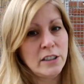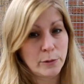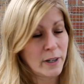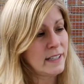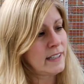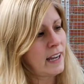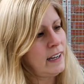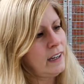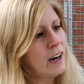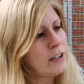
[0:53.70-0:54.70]
Do you want to
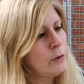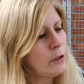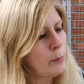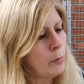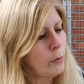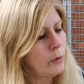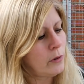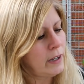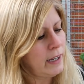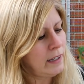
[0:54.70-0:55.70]
say, are you a good
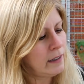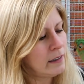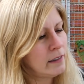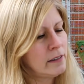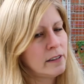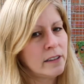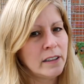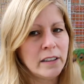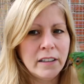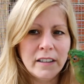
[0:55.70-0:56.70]
boy?
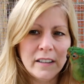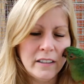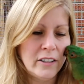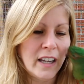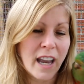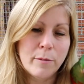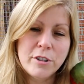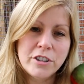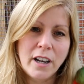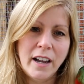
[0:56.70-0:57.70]
You
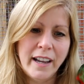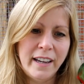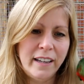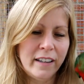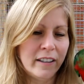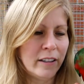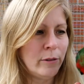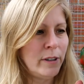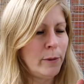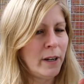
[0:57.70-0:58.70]
camera shy?
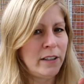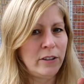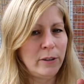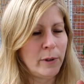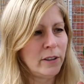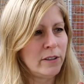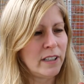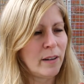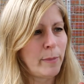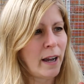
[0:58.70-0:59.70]
What do you want to do? You want to go
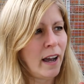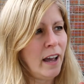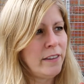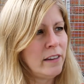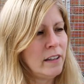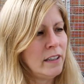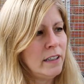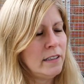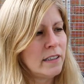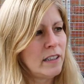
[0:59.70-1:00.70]
take a bath?
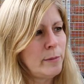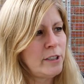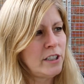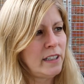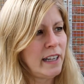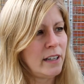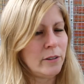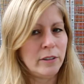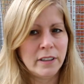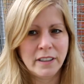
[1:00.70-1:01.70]
It's bit chilly
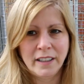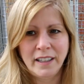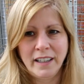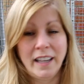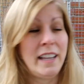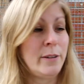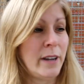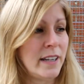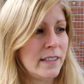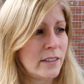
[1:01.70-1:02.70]
out.
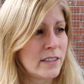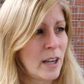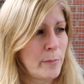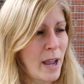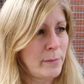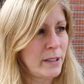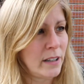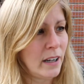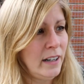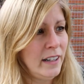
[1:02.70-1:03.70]
Anyways, I'll stop
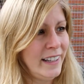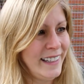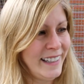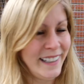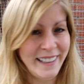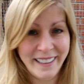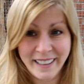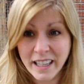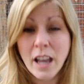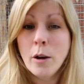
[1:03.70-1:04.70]
babbling on.
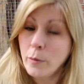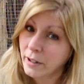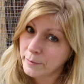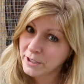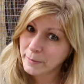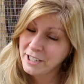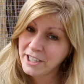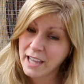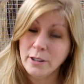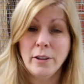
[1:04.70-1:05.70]
Welcome to my
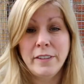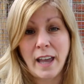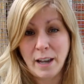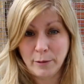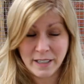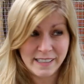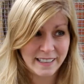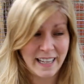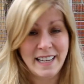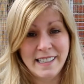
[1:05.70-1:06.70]
channel. That
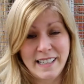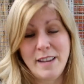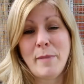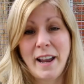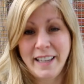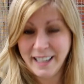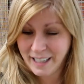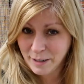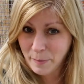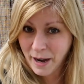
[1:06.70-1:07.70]
was Kingsley, my
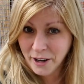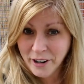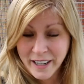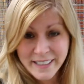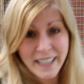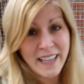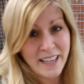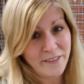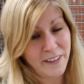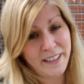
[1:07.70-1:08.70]
King Parrot.
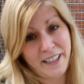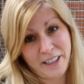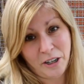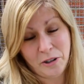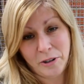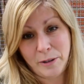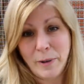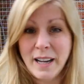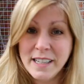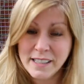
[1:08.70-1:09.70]
If you didn't know who he
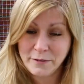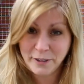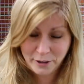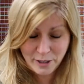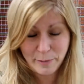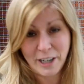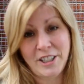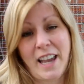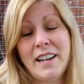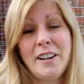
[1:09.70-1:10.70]
was, if you're new to my
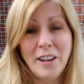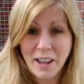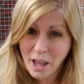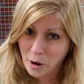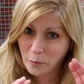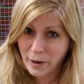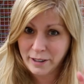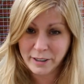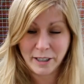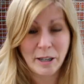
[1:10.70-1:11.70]
channel,
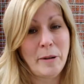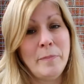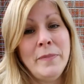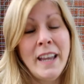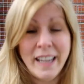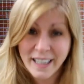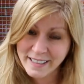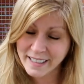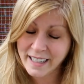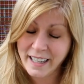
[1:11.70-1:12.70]
welcome.
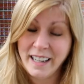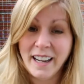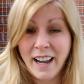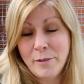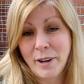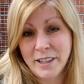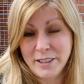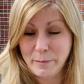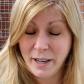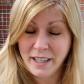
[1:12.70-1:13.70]
And today I
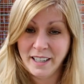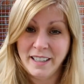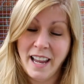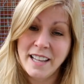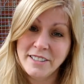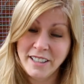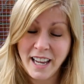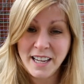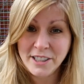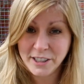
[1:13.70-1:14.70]
wanted to make an
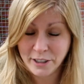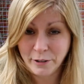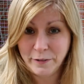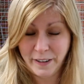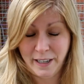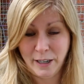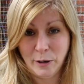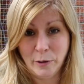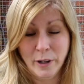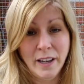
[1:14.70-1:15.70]
educational video.